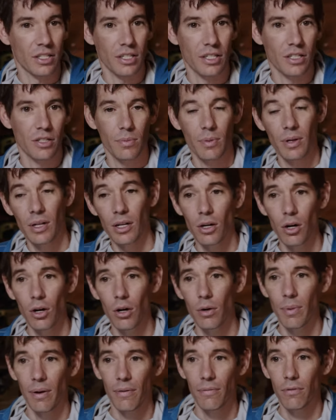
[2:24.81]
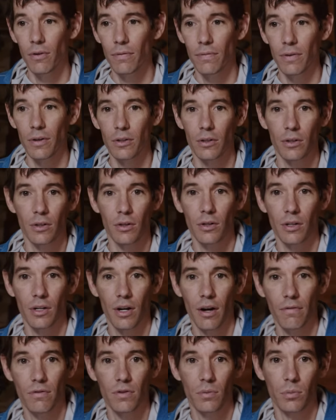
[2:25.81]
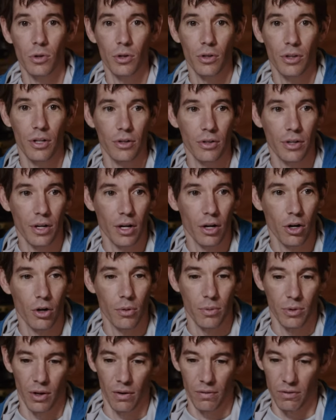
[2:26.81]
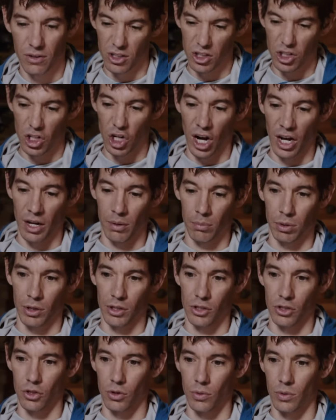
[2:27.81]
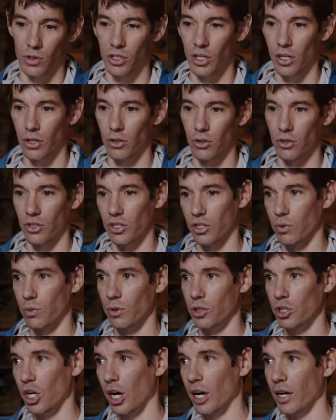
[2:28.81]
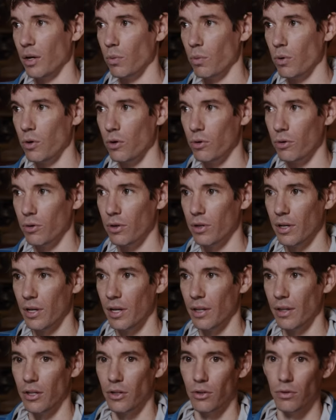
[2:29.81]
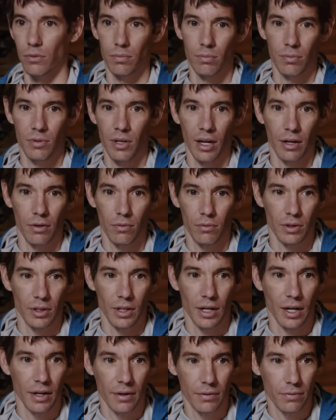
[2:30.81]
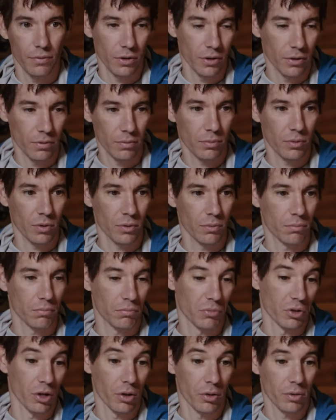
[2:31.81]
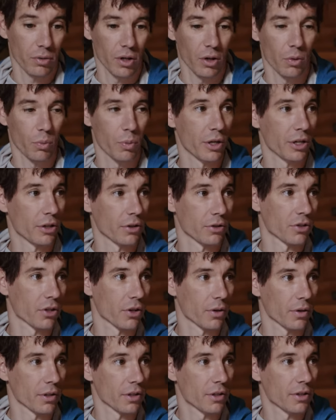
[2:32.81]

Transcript: it's easy to be like, oh, my foot felt a little uncomfortable. And then you get home and you have this giant blister, which then turns into a giant wound. And then you can't really hike for, you know, a week or so at